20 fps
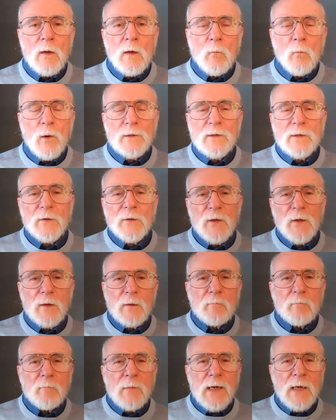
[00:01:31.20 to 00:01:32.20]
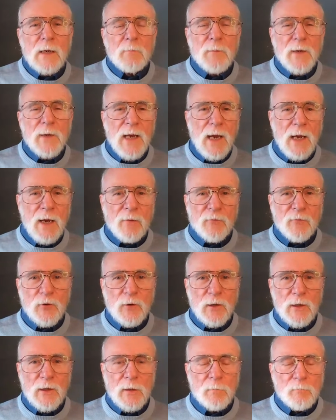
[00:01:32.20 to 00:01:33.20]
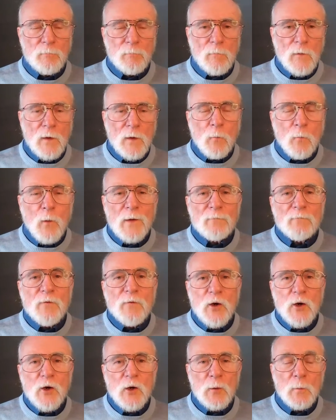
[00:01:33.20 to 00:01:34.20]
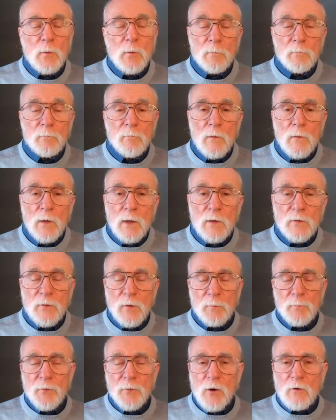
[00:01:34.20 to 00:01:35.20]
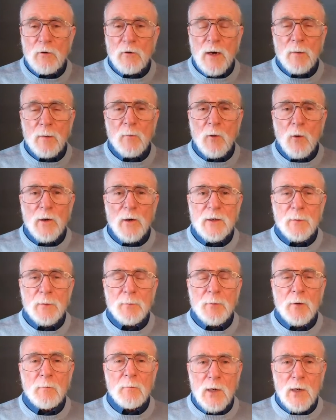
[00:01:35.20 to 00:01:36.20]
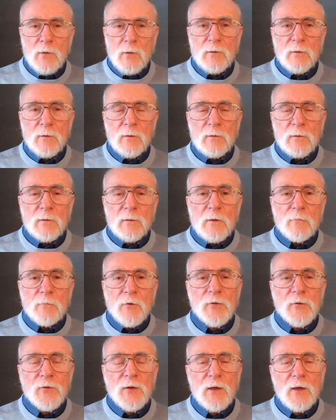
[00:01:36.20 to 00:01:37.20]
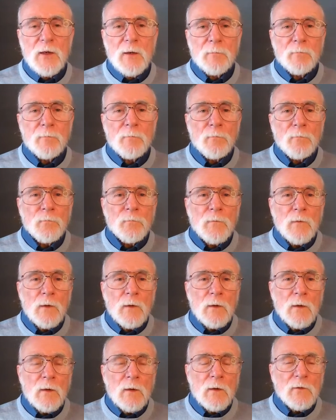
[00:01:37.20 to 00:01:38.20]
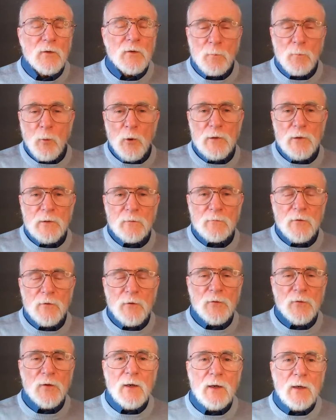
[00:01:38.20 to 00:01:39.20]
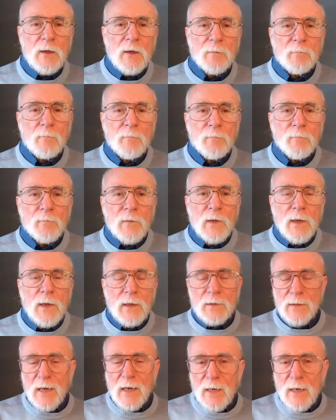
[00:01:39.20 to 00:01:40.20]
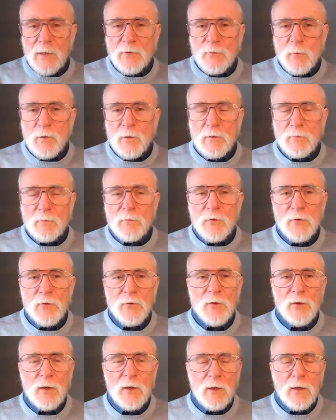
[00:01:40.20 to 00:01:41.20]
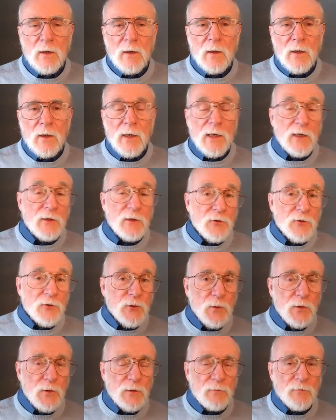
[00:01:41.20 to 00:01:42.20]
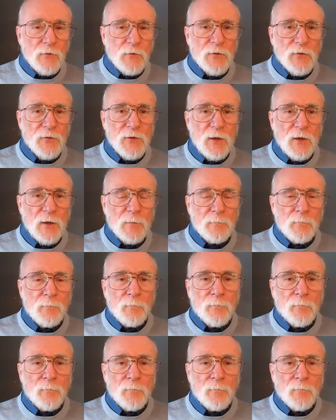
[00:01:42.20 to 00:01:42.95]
What does it mean behaviorally? What verb? Is the program going to promote diversity, support diversity, engage with diversity, ensure diversity?